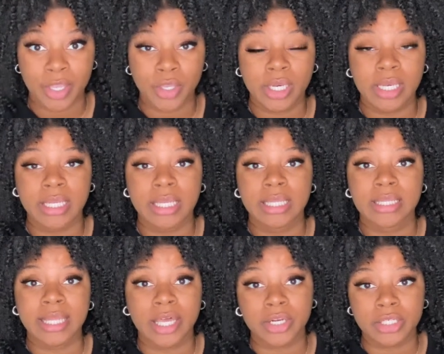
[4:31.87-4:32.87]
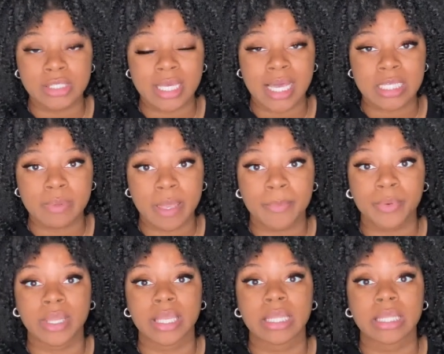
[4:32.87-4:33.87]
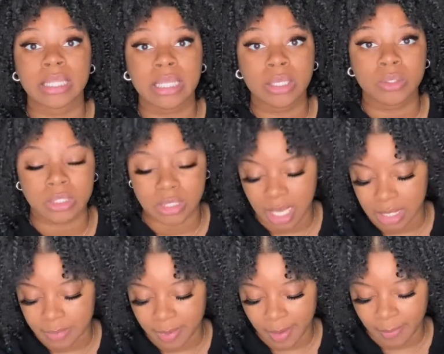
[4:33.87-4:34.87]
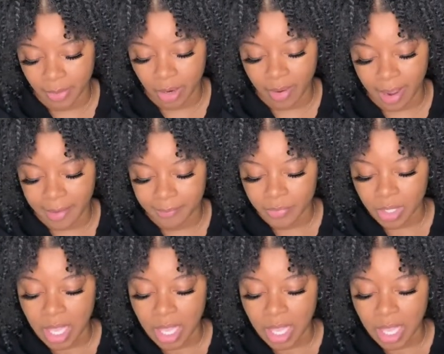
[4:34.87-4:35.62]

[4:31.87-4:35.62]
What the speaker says: You're gonna need letter size paper and legal size paper, all right?